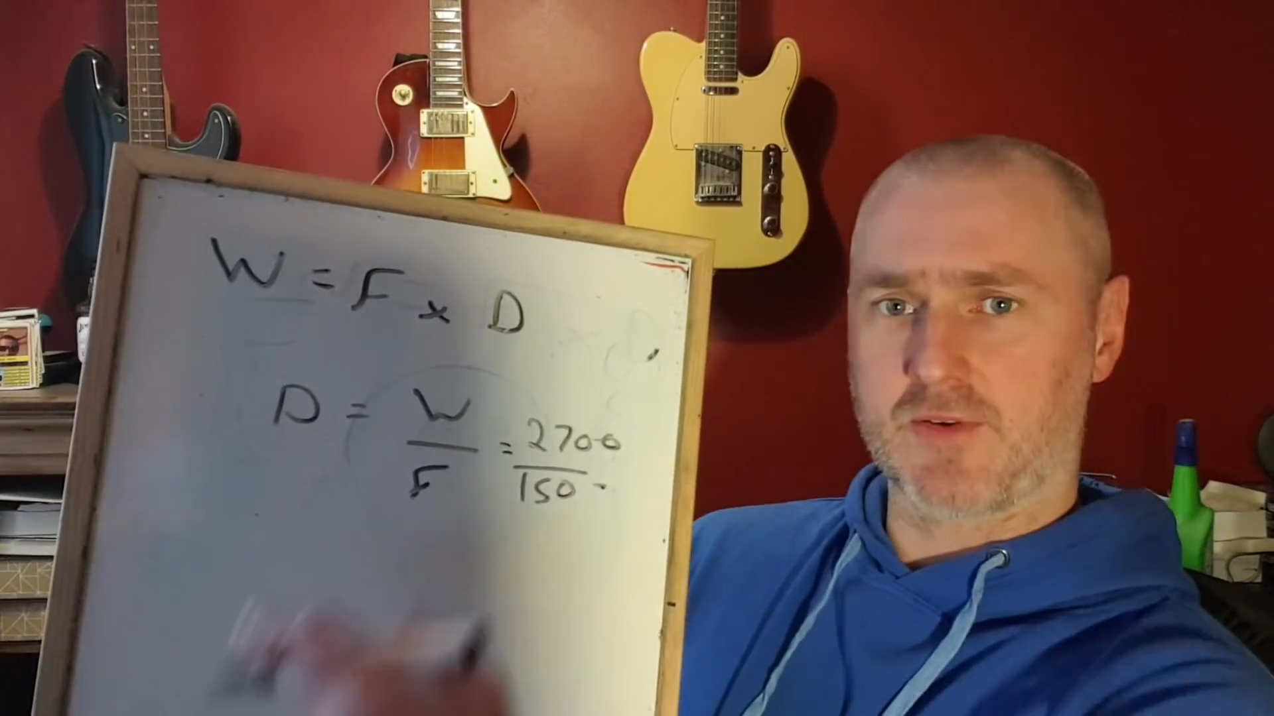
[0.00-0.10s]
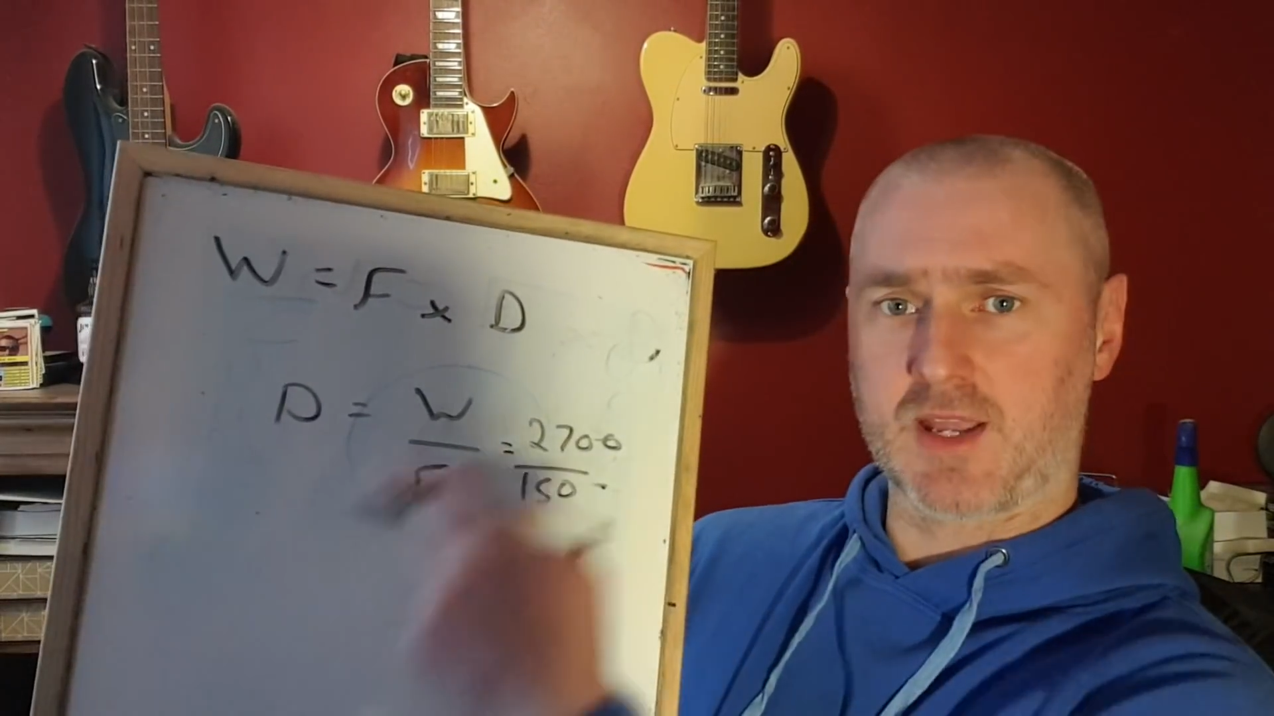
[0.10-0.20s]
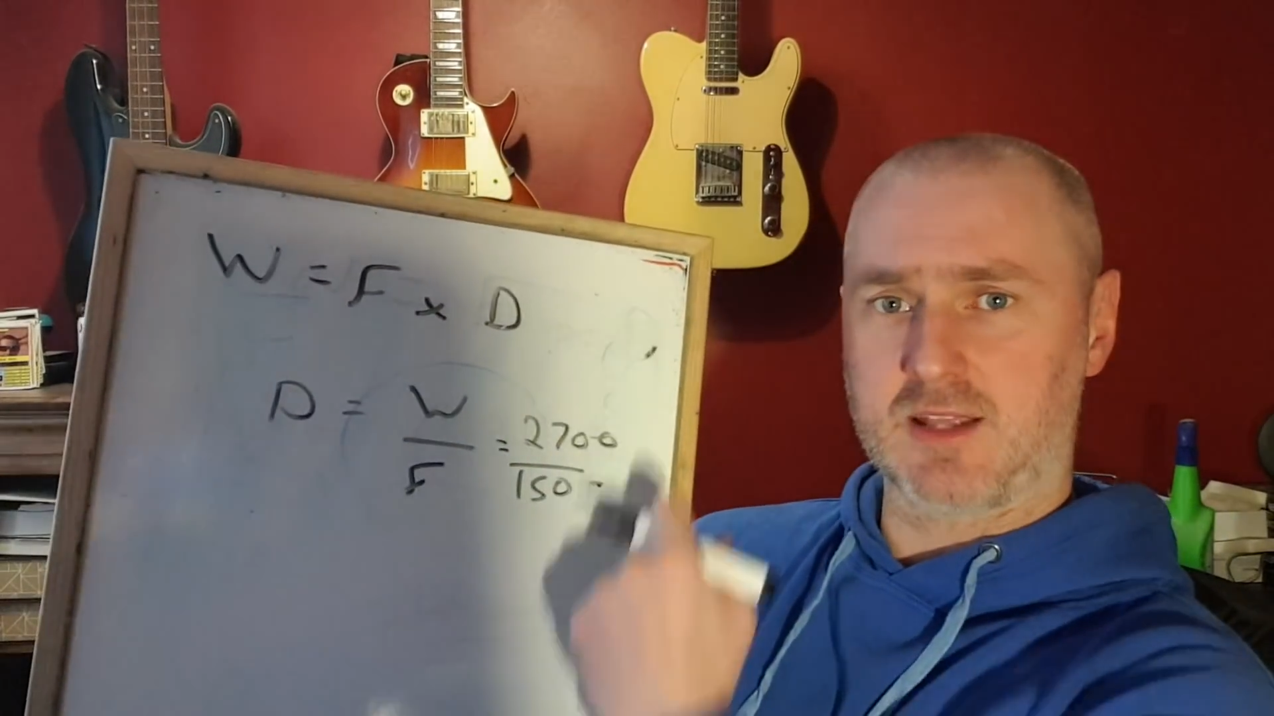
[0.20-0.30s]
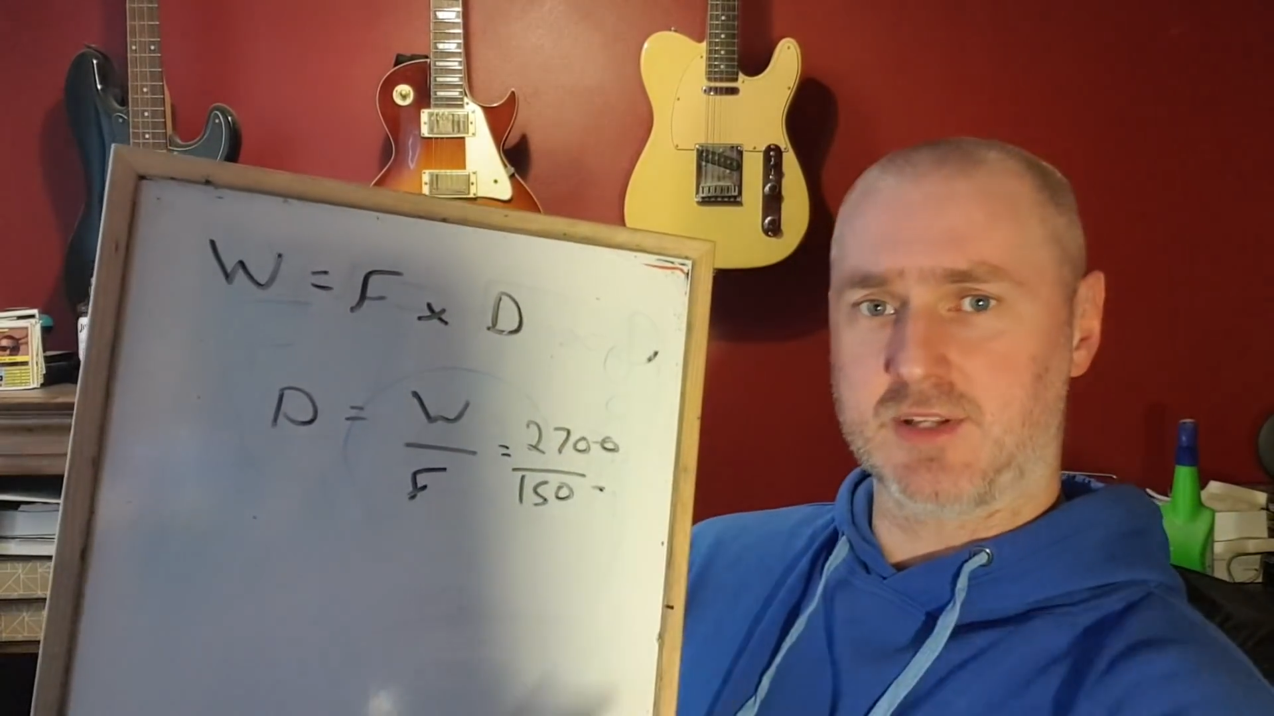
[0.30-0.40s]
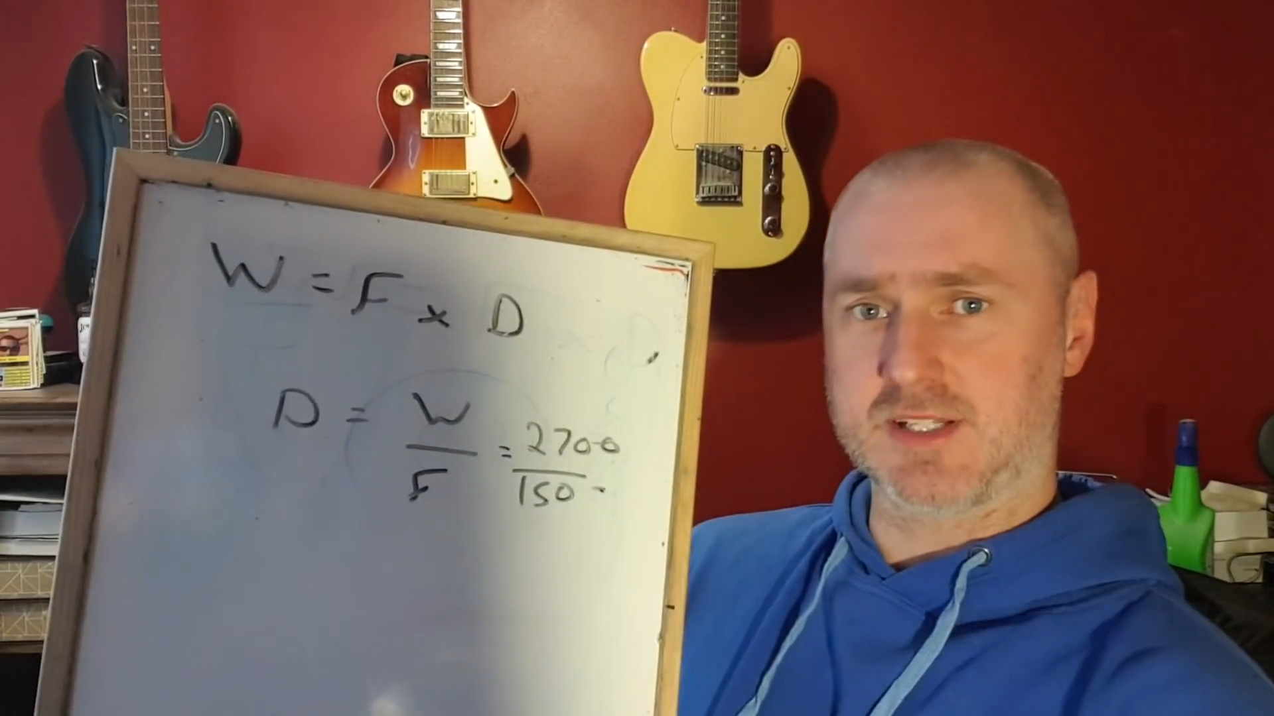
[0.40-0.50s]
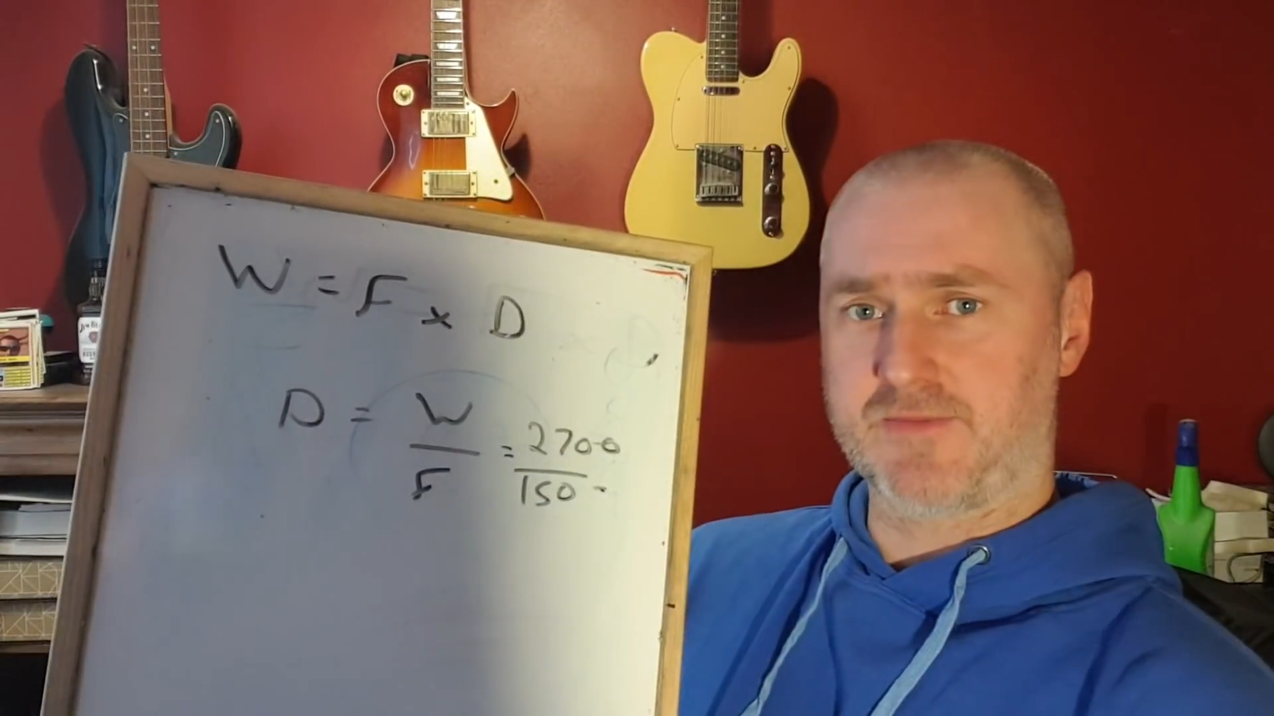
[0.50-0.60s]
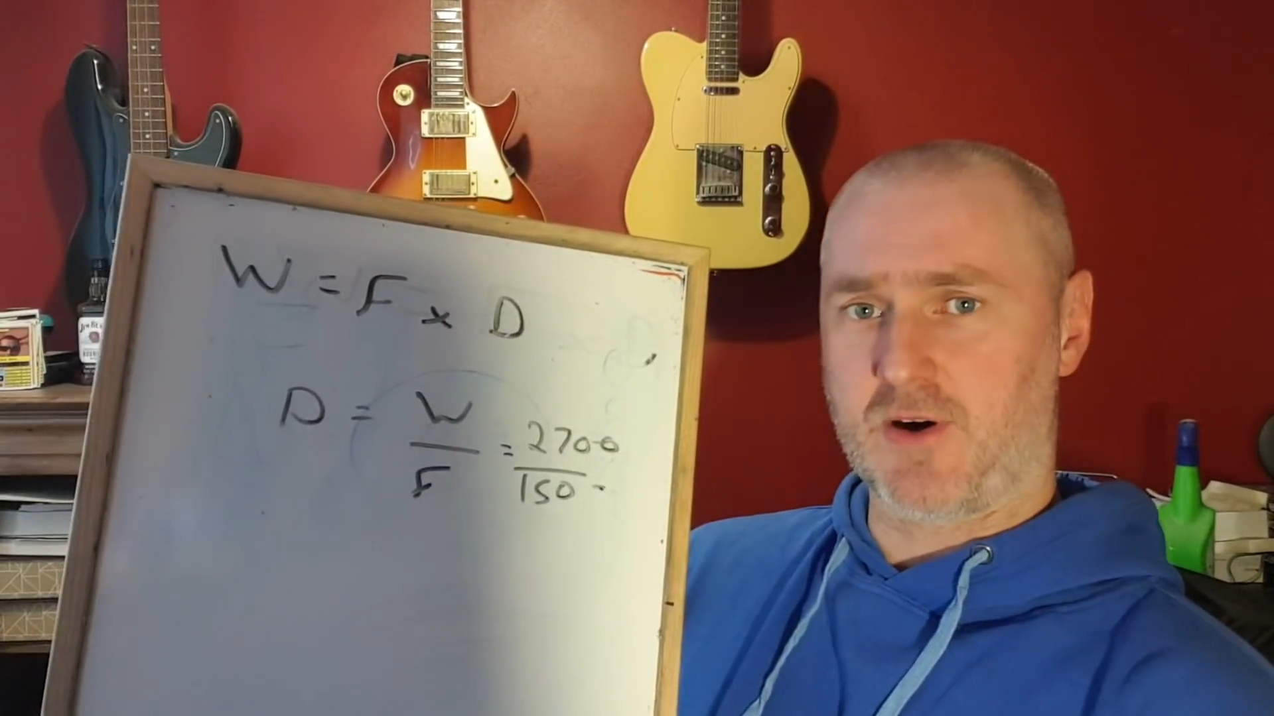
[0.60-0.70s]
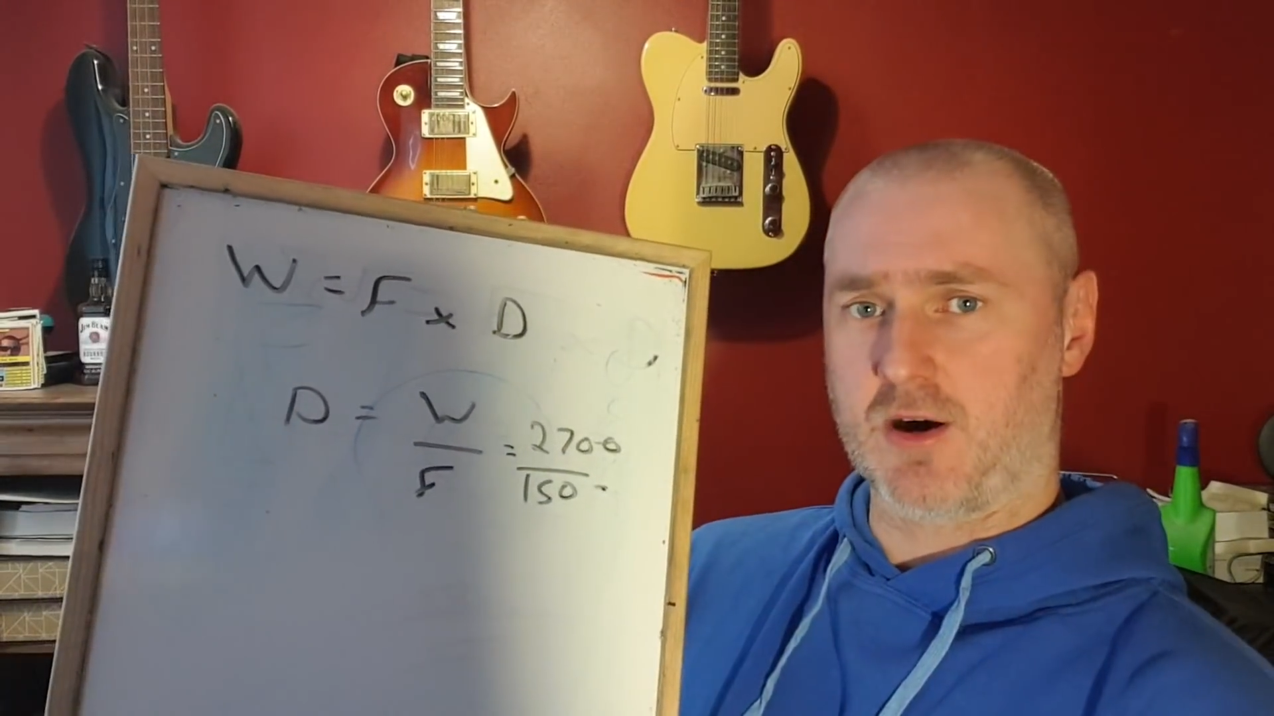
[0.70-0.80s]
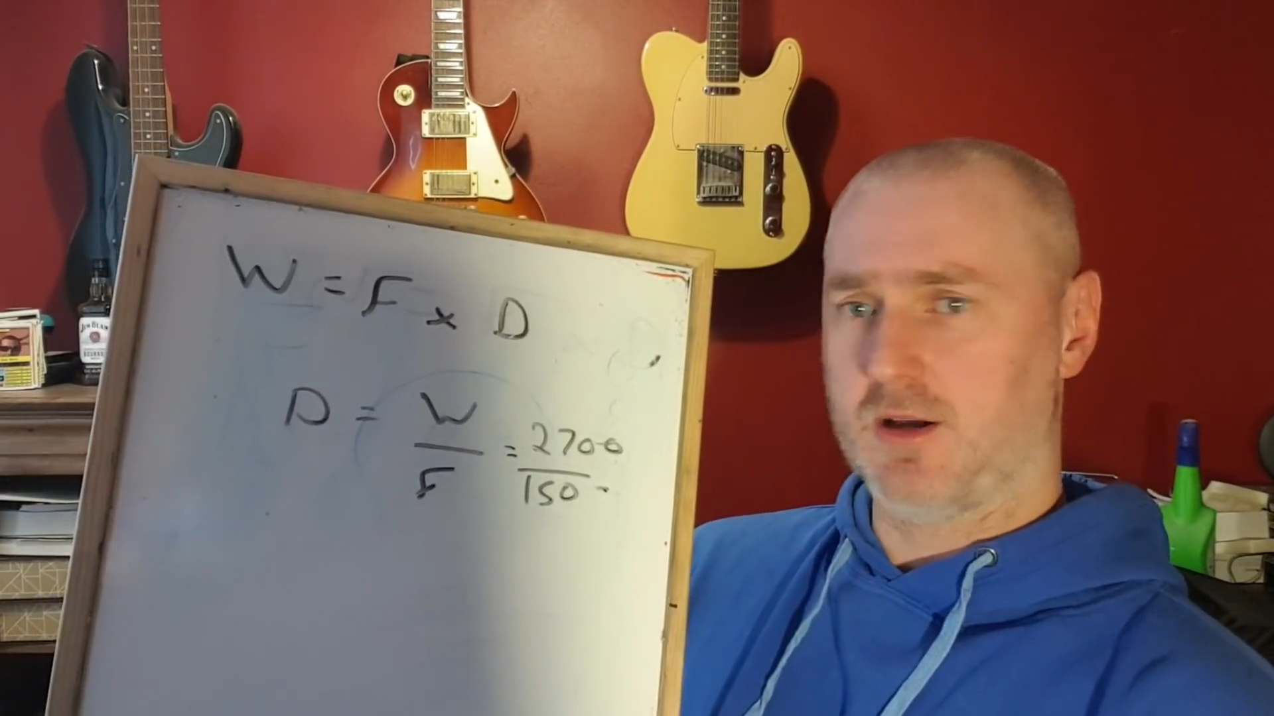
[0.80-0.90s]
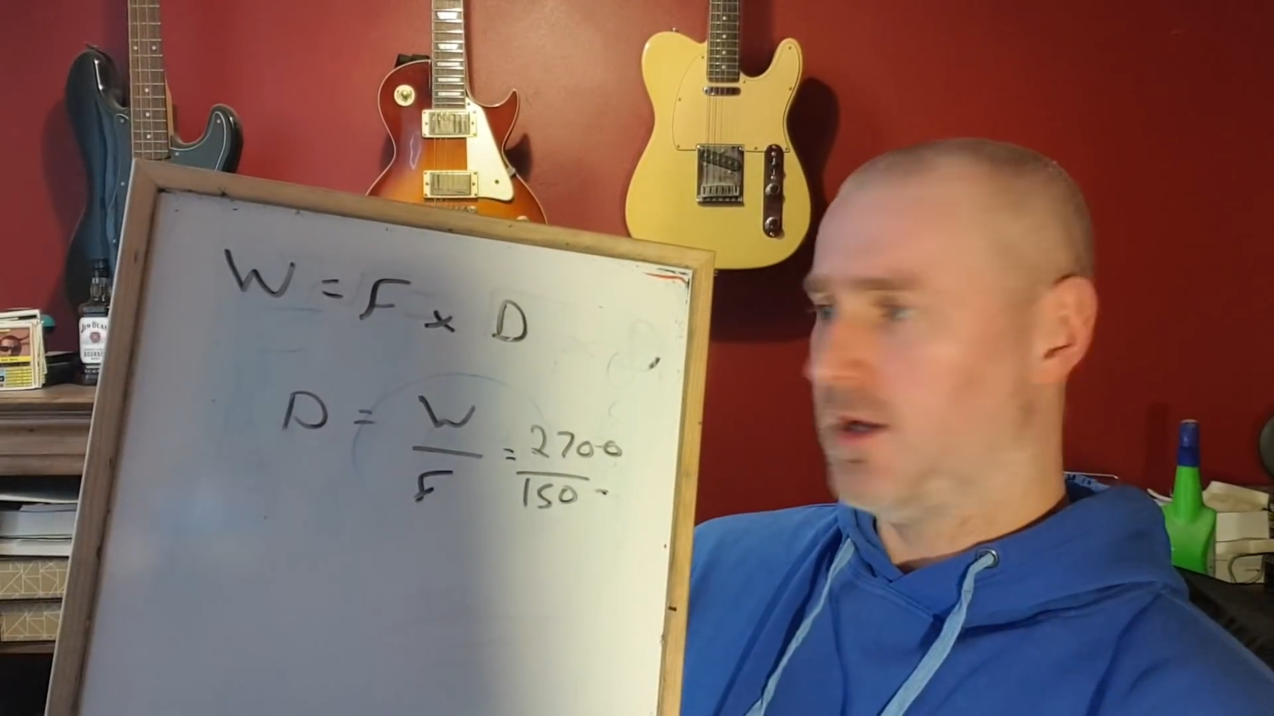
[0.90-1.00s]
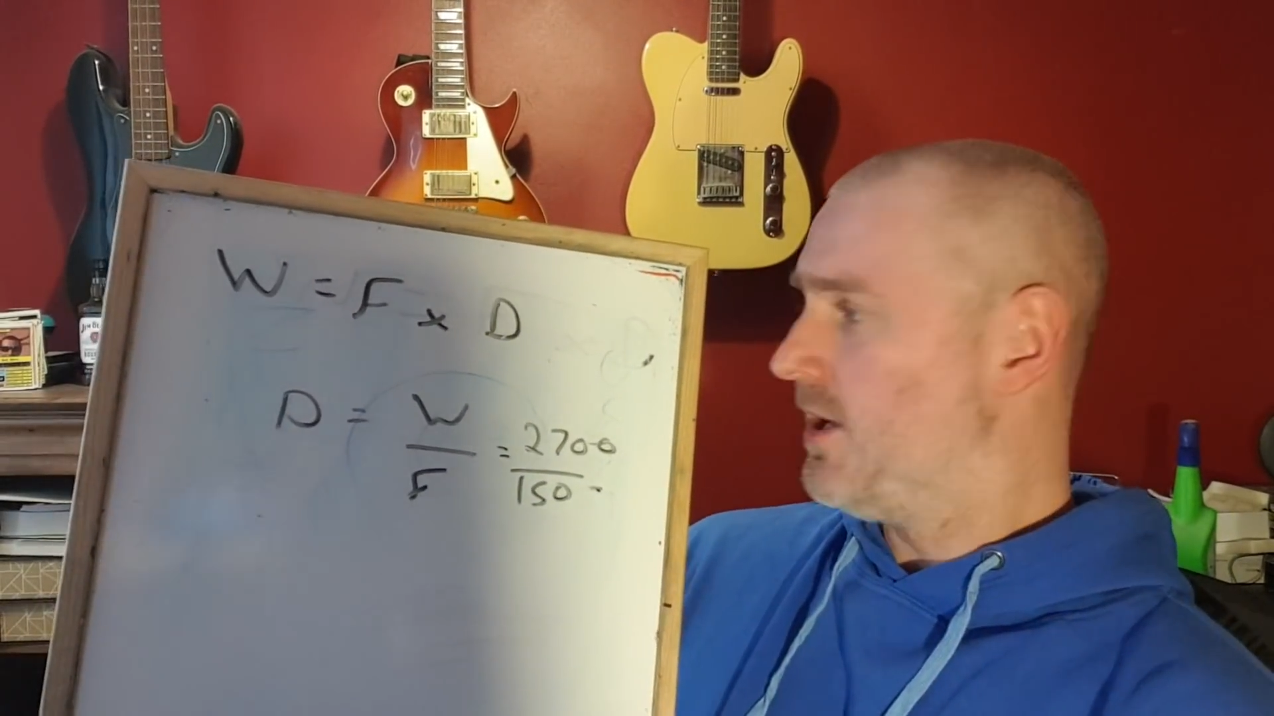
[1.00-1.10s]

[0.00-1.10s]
for getting this far.